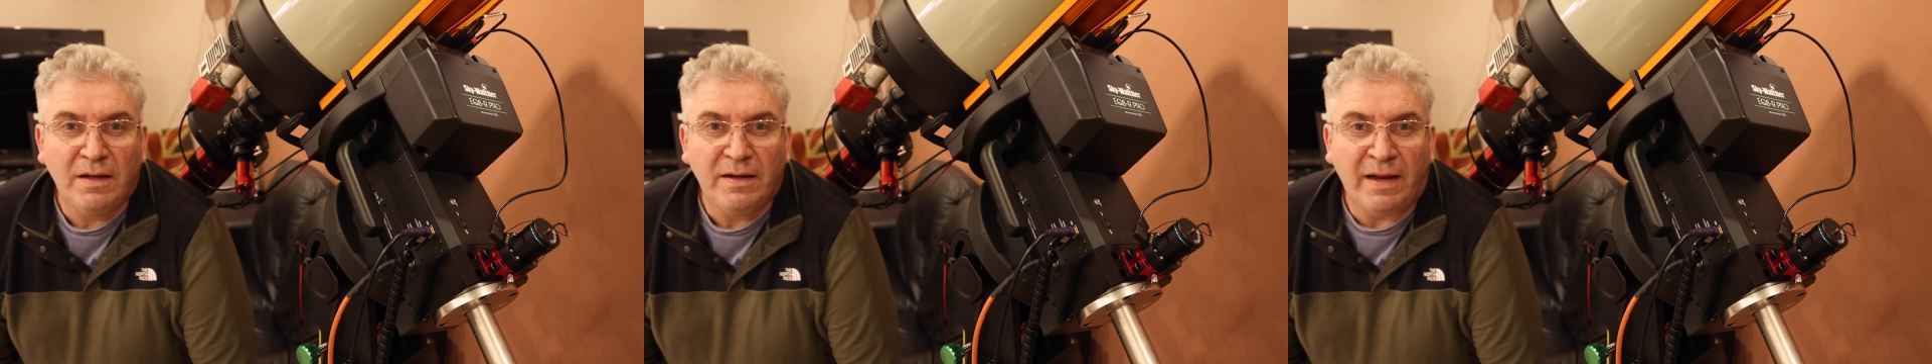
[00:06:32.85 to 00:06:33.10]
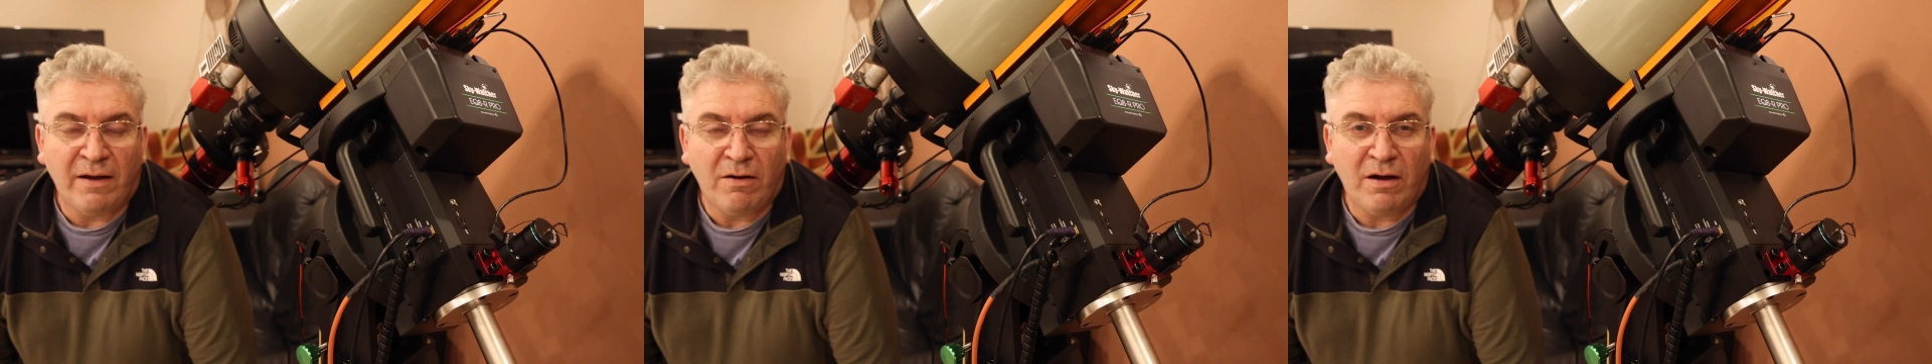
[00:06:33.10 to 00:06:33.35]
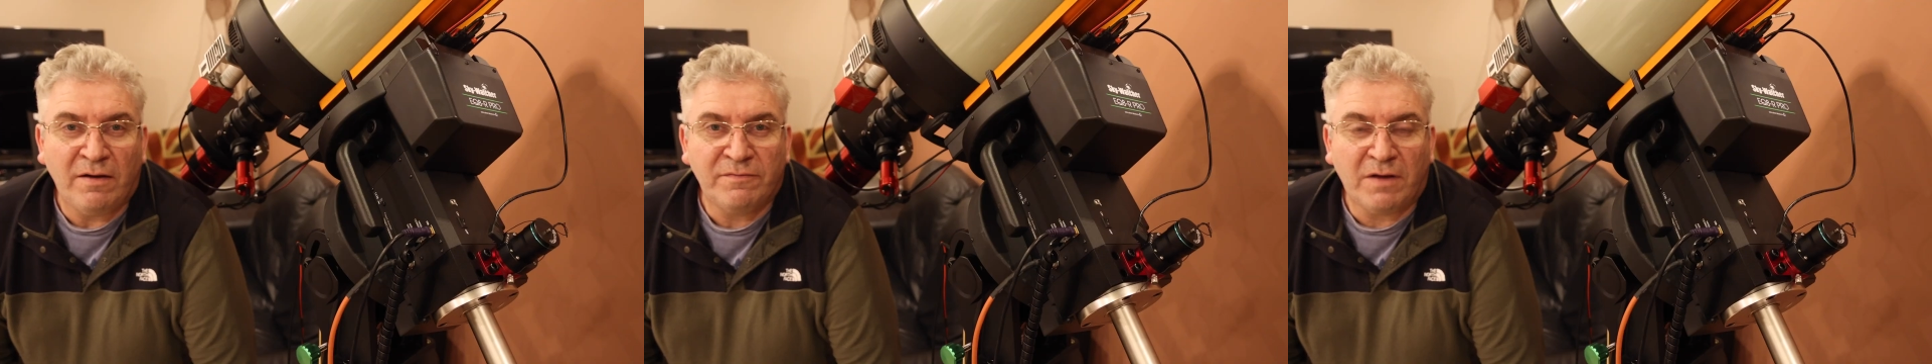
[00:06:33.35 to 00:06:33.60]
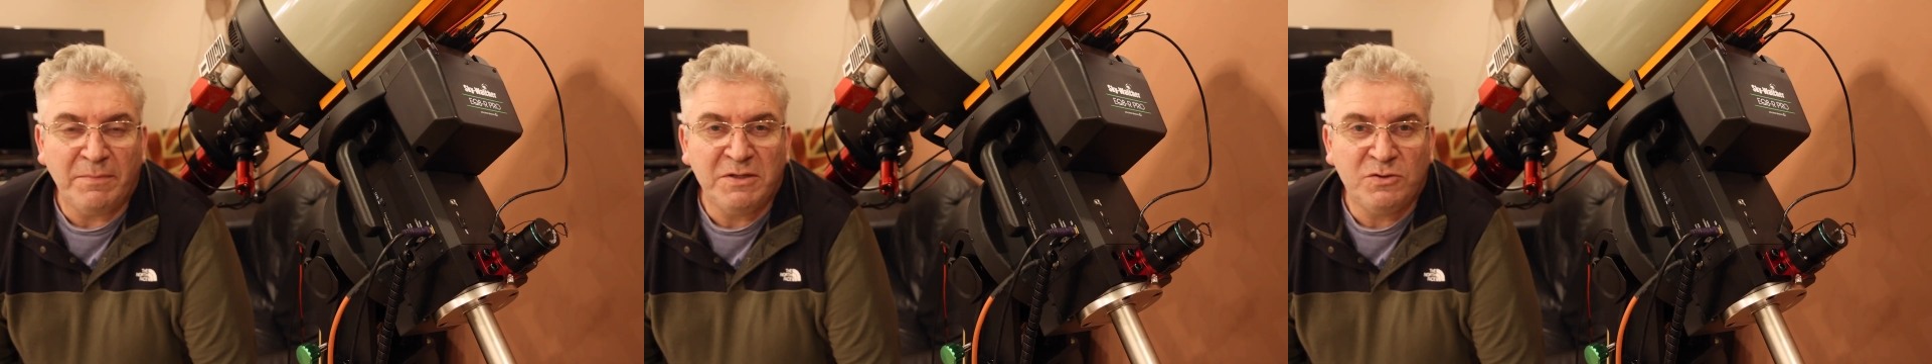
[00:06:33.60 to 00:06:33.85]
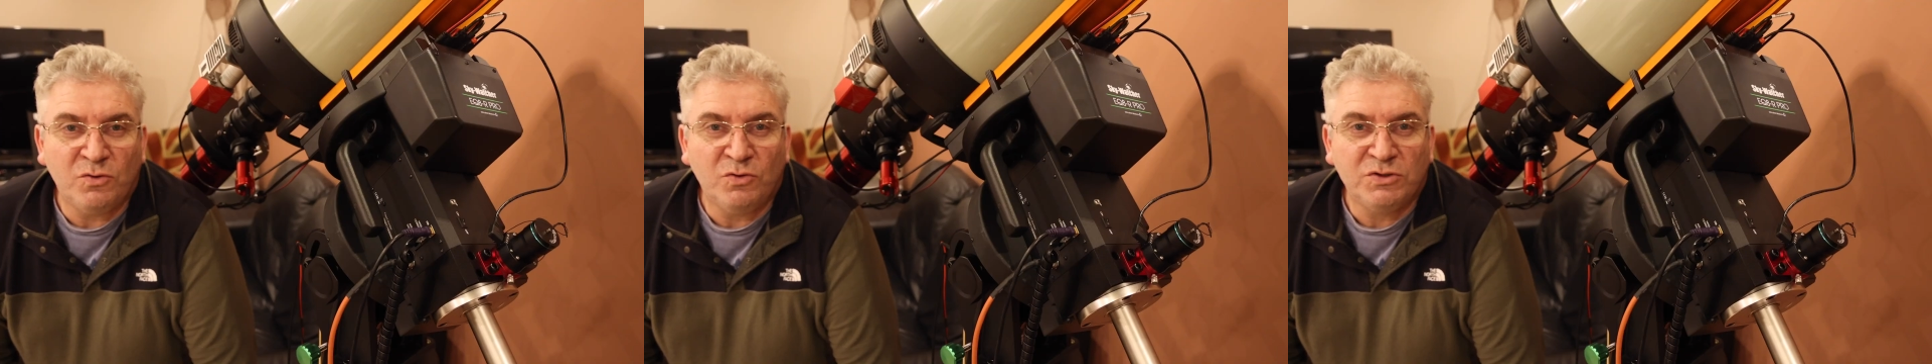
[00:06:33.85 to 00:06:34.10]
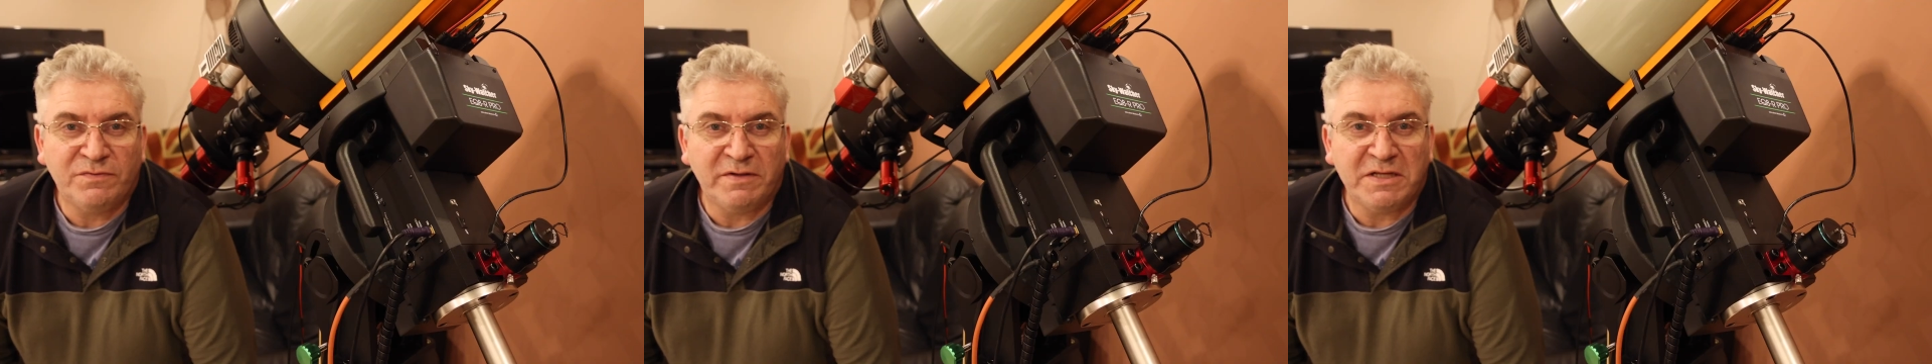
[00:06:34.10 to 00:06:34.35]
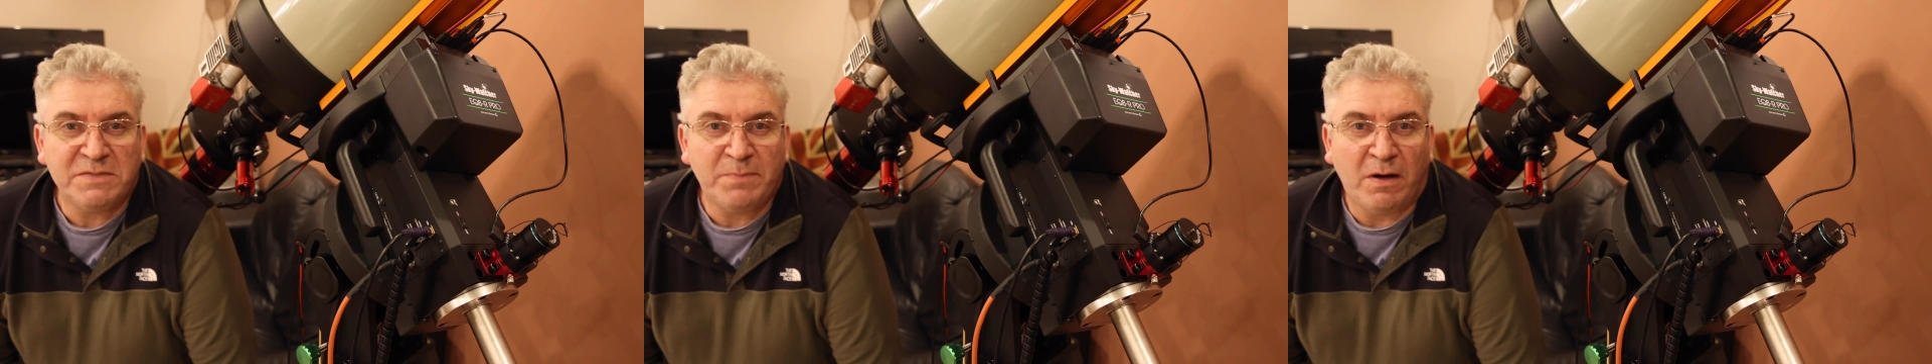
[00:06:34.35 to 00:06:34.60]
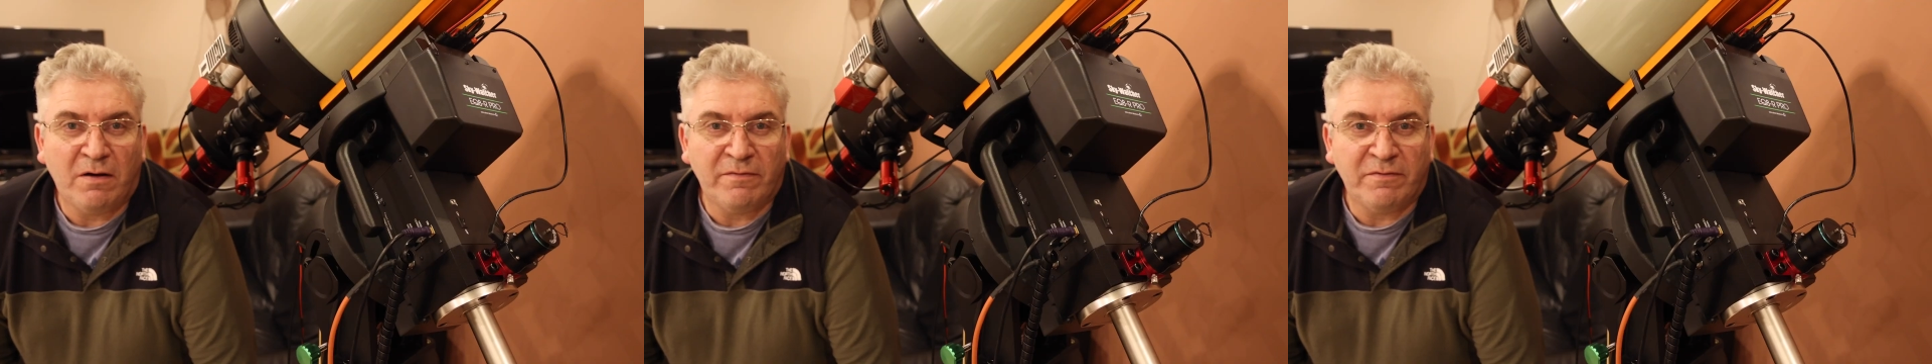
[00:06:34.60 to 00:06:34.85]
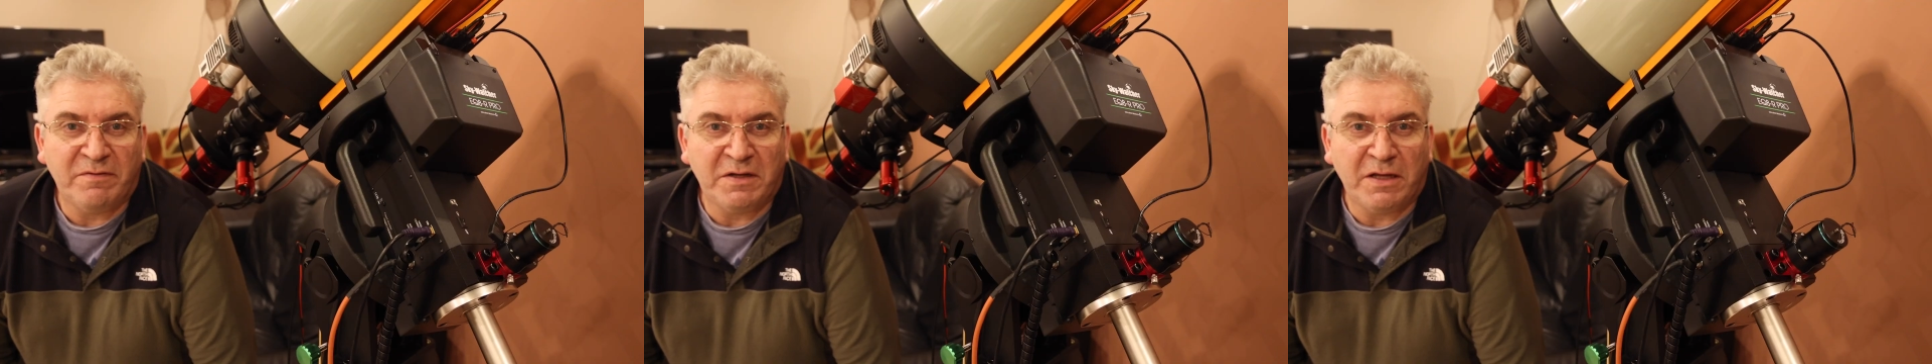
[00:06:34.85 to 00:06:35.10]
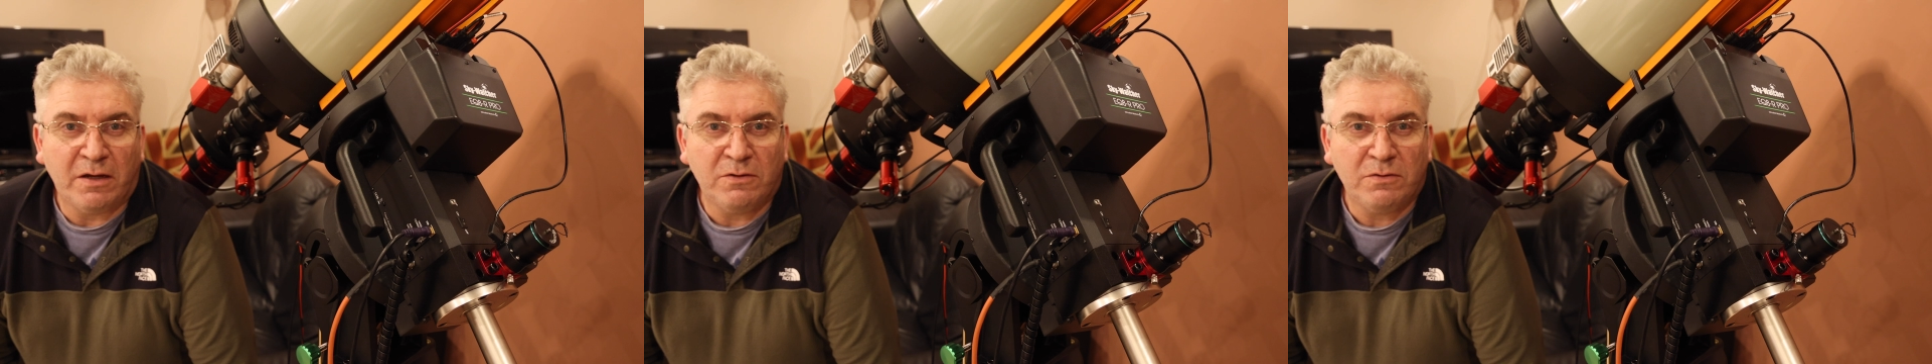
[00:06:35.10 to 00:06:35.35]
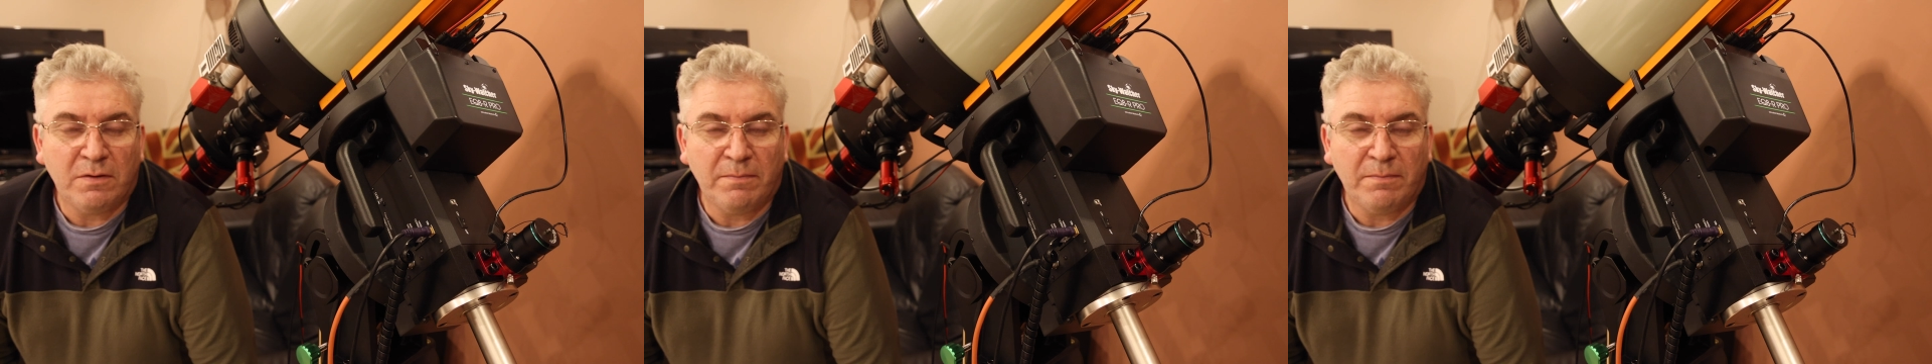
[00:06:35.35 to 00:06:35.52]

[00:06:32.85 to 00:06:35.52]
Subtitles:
Now, I've come indoors for this part of the video,